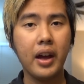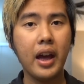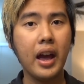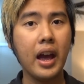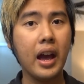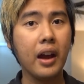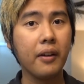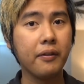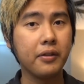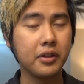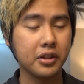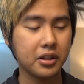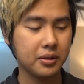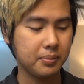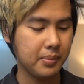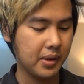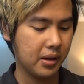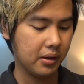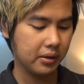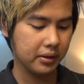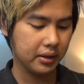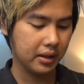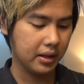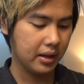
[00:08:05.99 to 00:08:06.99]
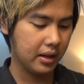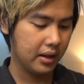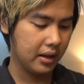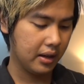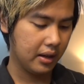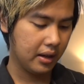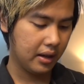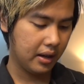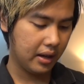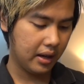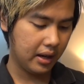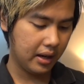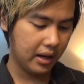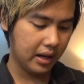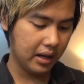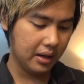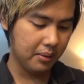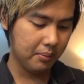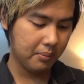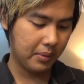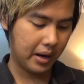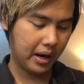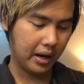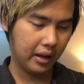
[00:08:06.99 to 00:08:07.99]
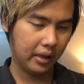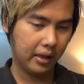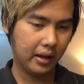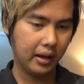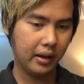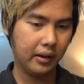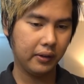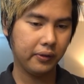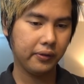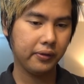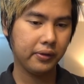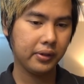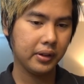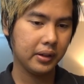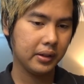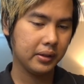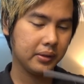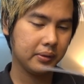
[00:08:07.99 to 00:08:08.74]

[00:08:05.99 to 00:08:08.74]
ever smelled in my life.